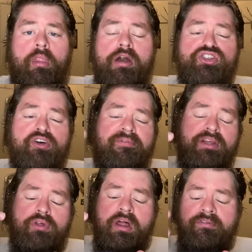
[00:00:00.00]

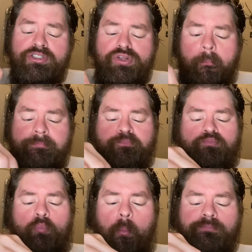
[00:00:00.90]
Sofrito lovers,
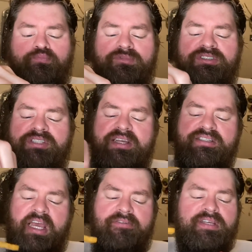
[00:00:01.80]
stay
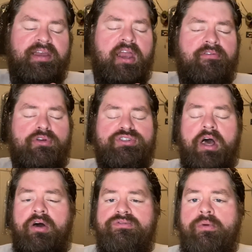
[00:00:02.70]
safe. Take care of
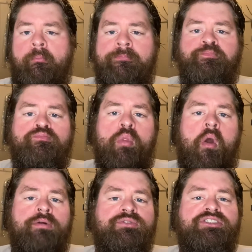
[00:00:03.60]
yourselves.
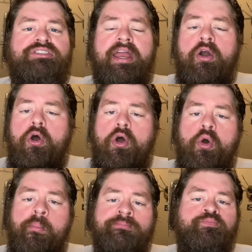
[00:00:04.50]
Stay
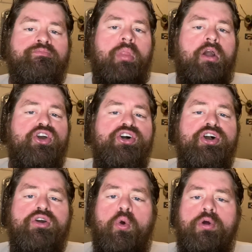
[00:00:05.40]
home.
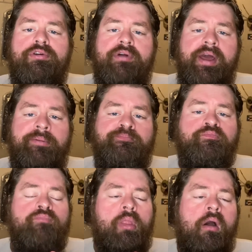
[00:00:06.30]
Cook. Order in.
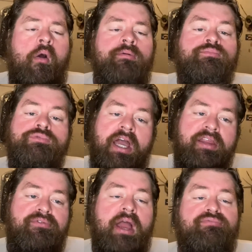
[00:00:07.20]
And
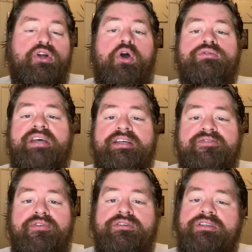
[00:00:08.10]
if you have to go taste
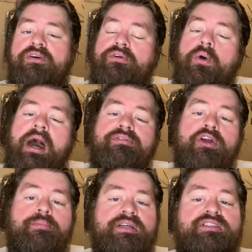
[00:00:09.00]
for yourself, go out
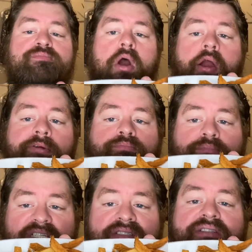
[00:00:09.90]
there. Be smart.
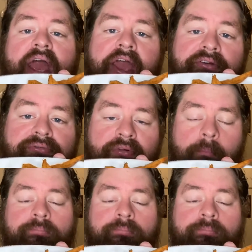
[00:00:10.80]
Be safe.